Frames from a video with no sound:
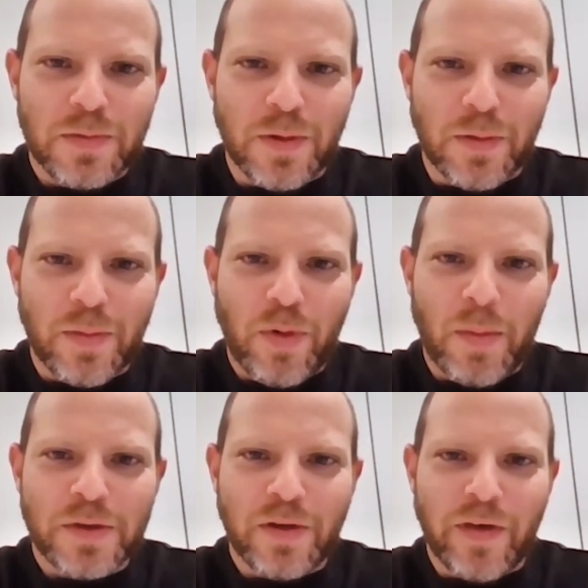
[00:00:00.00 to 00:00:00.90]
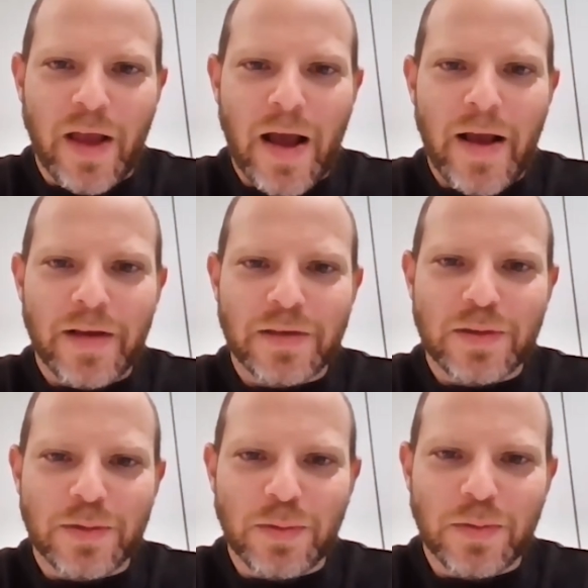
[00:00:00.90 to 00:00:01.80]
the promise of AI is
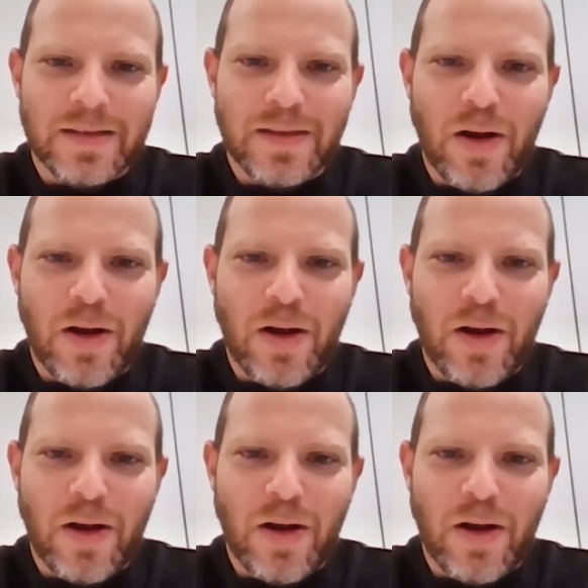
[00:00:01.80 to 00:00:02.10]
to